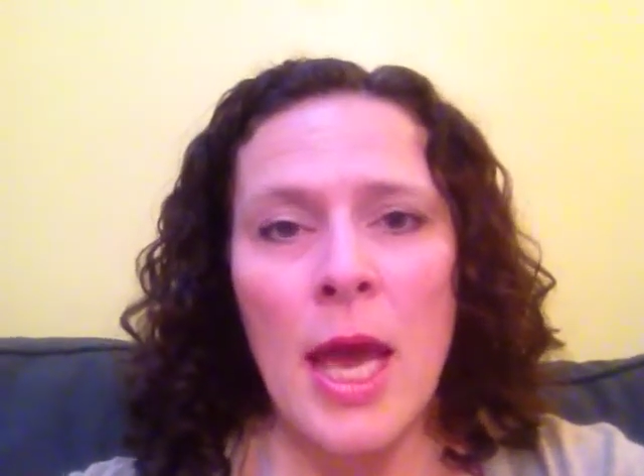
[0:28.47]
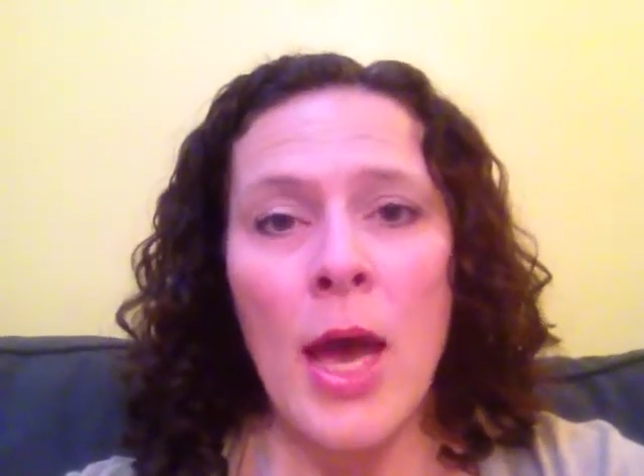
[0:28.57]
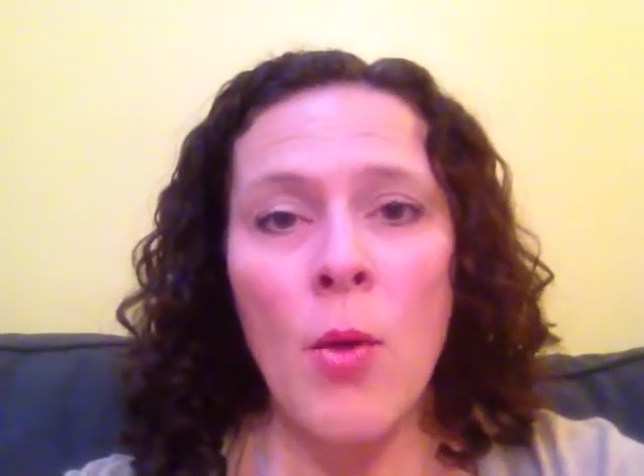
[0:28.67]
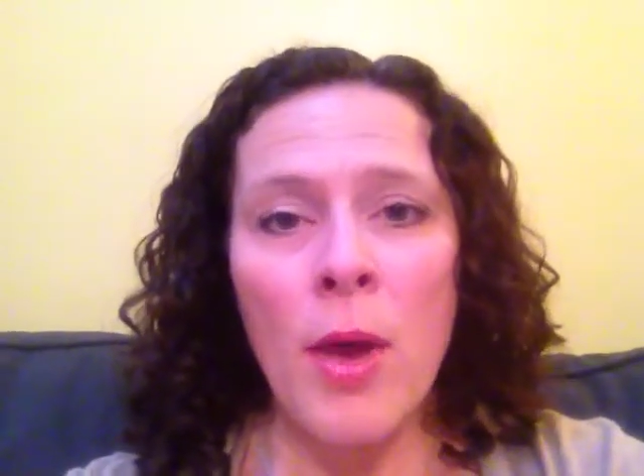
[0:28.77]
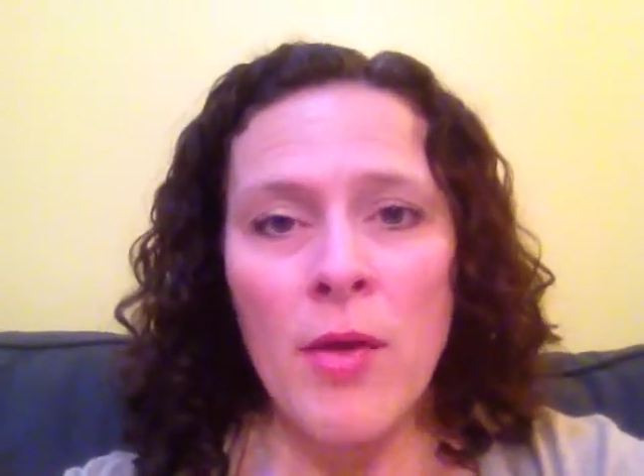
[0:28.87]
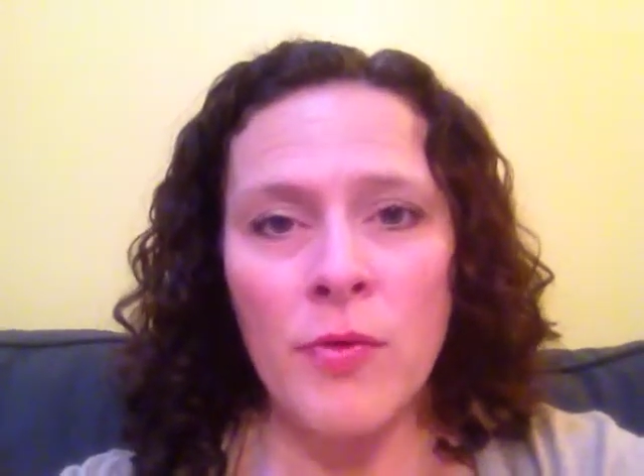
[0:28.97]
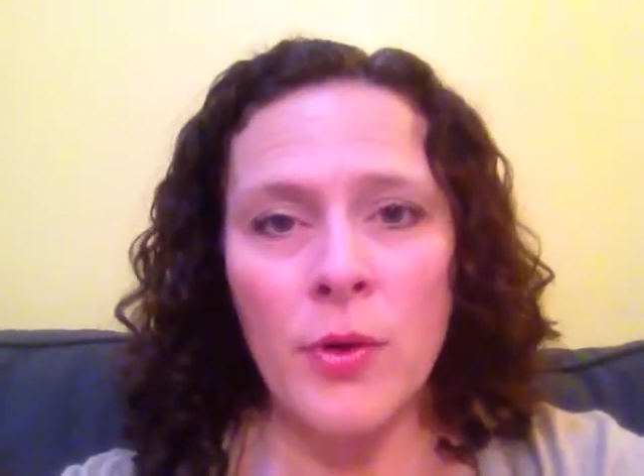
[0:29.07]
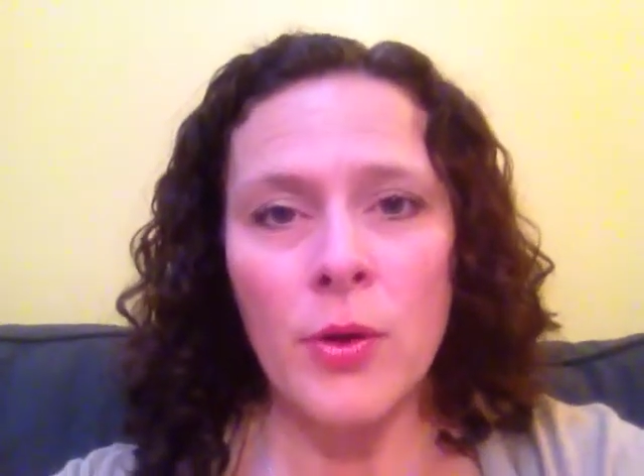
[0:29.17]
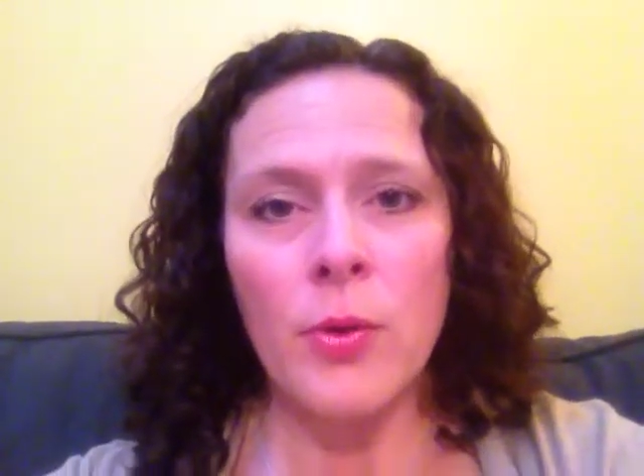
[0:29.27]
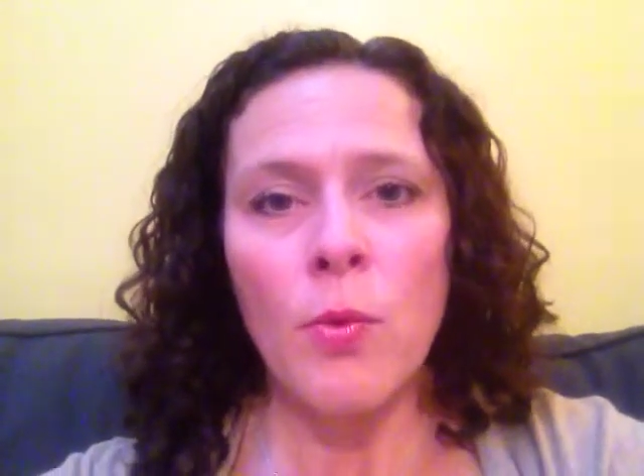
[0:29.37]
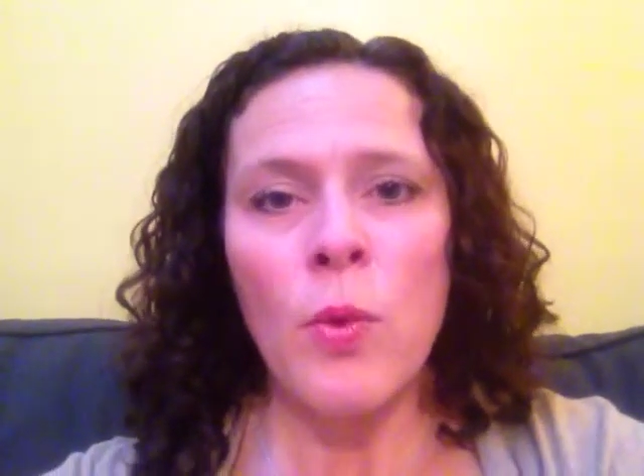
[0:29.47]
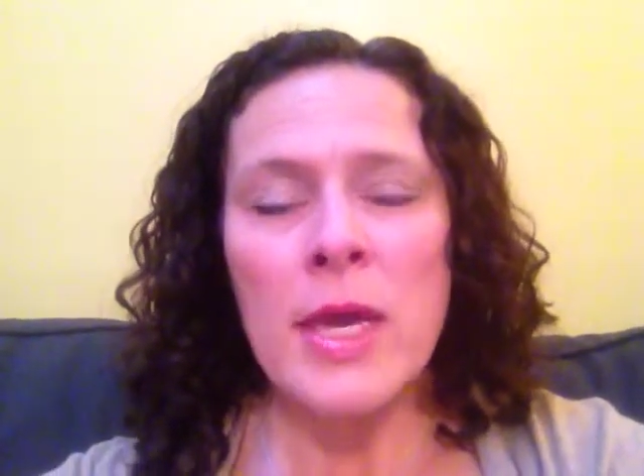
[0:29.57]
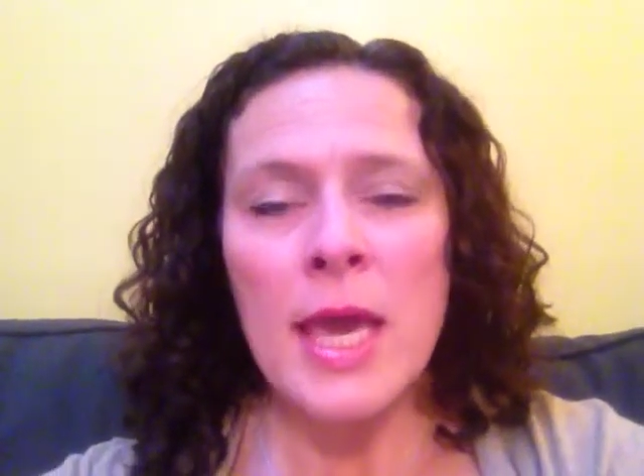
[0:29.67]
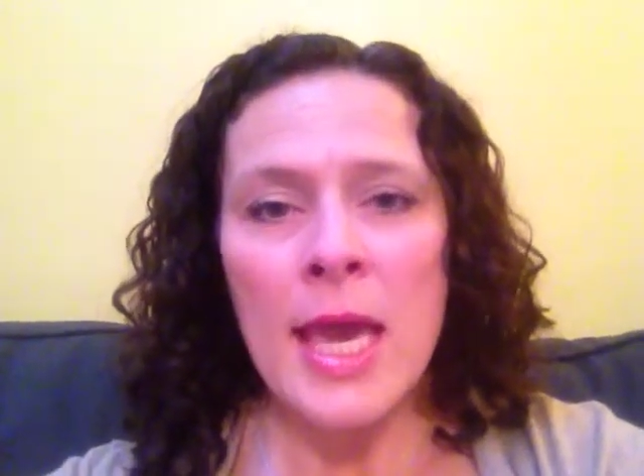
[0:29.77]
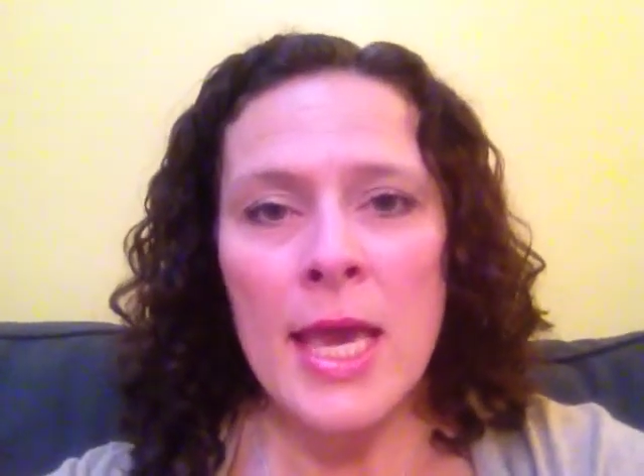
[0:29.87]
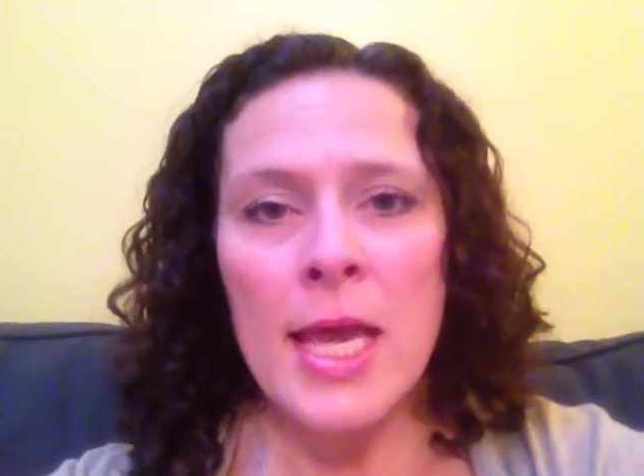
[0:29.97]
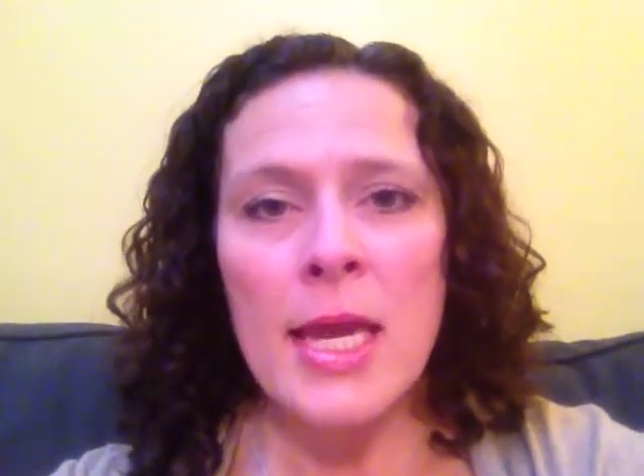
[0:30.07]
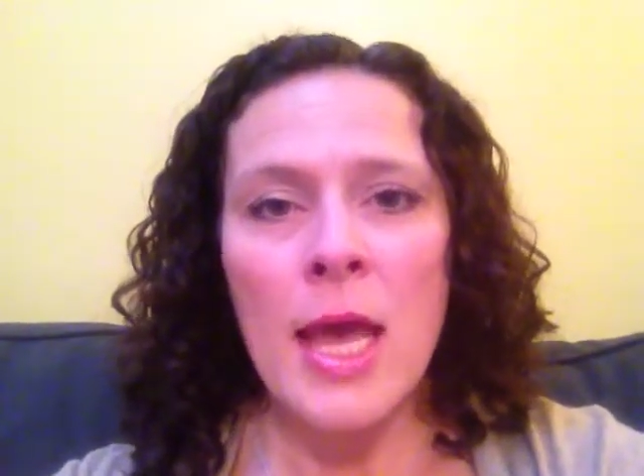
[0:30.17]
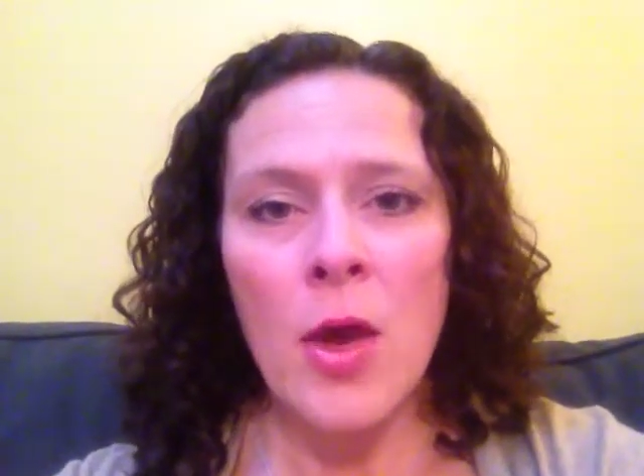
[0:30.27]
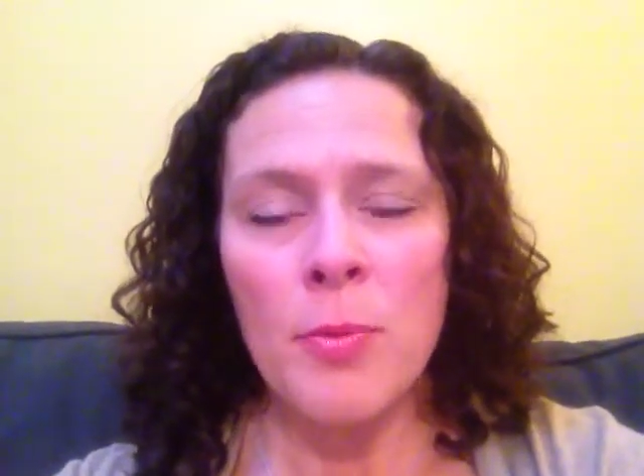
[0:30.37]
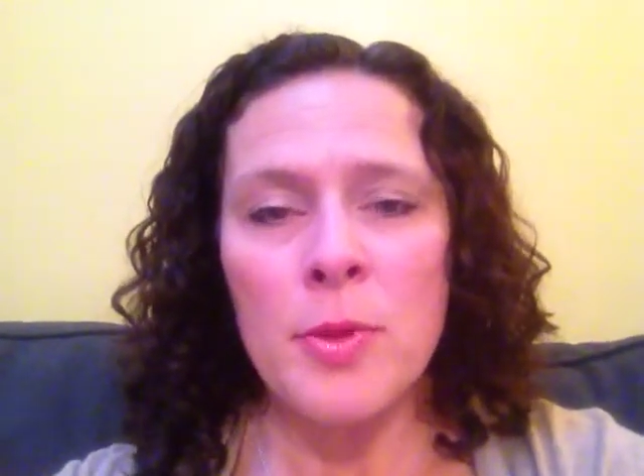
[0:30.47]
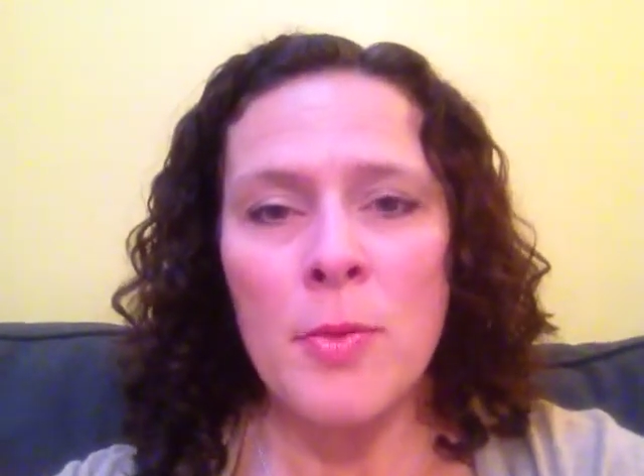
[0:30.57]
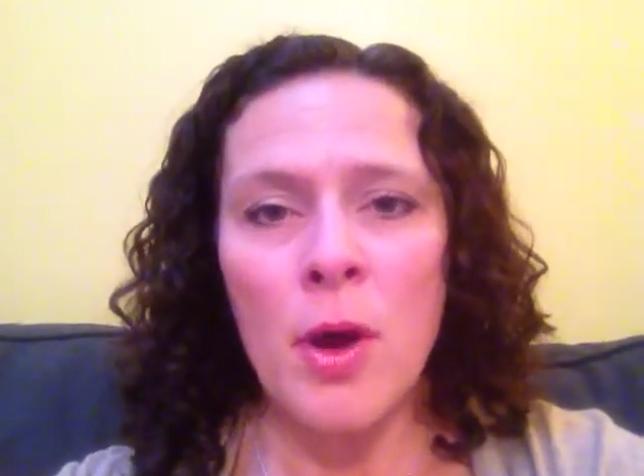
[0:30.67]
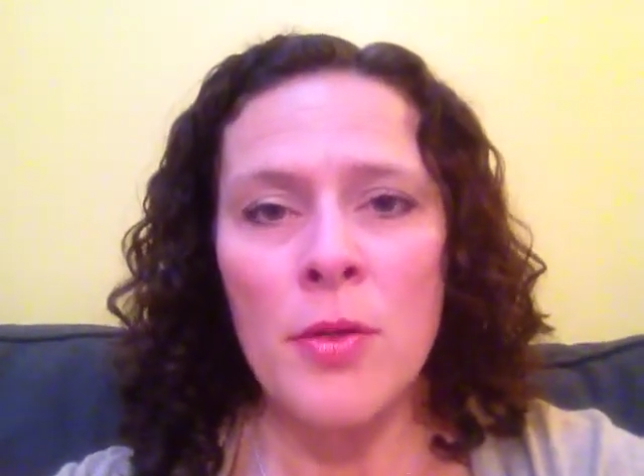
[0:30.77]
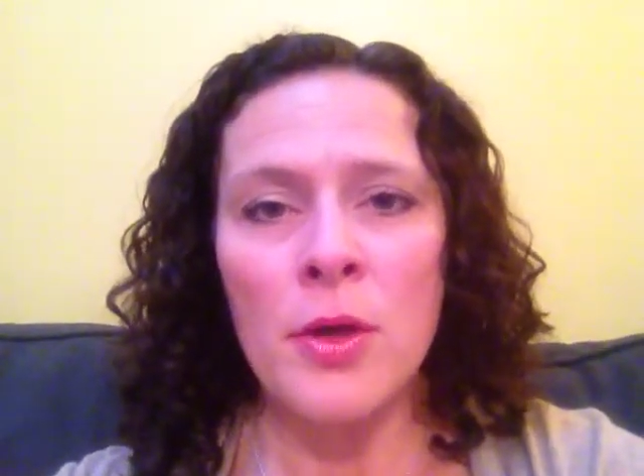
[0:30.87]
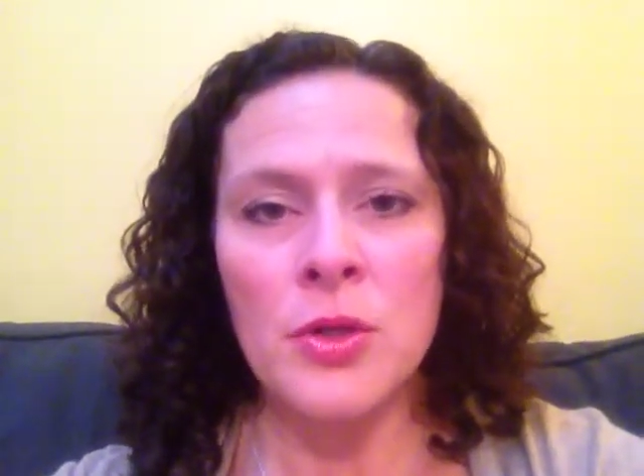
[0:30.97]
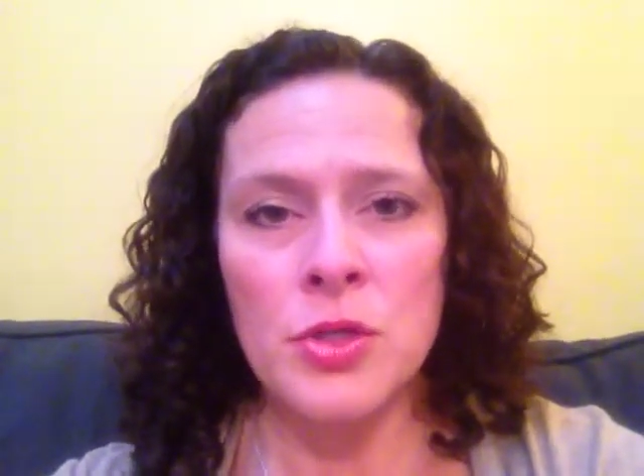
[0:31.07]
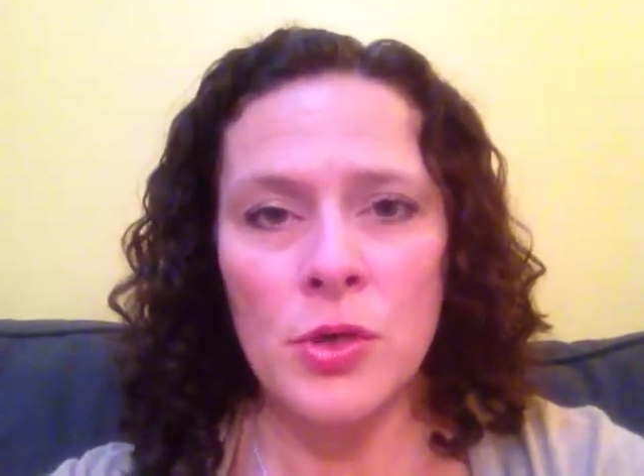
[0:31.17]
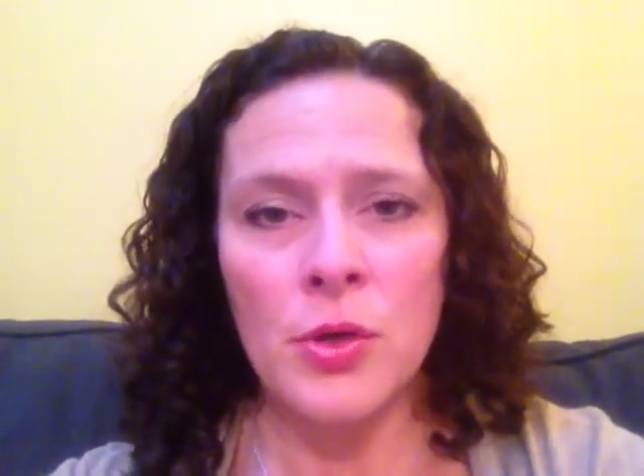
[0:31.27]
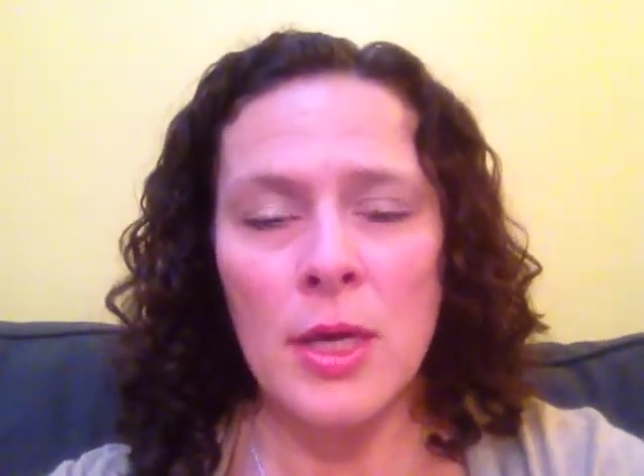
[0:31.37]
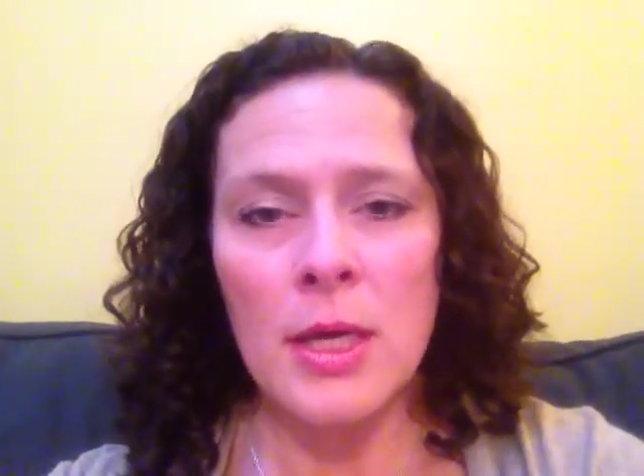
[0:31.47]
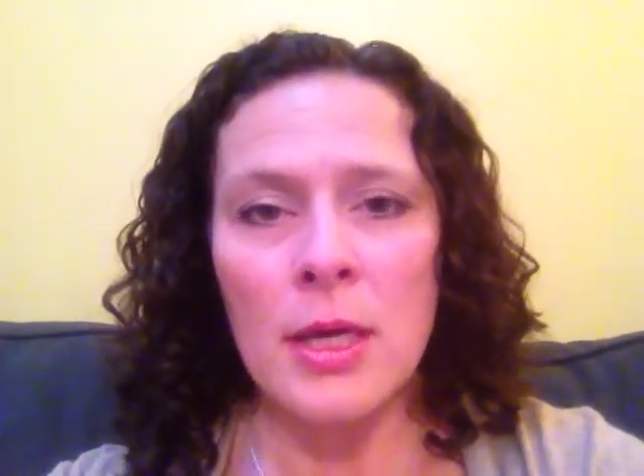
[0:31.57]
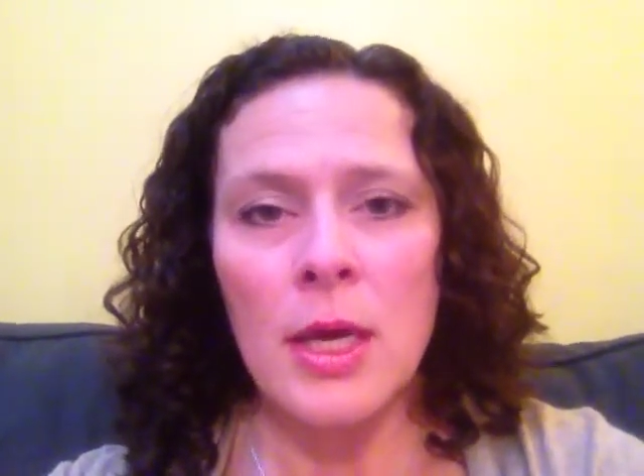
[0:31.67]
However, we can help them on their journey.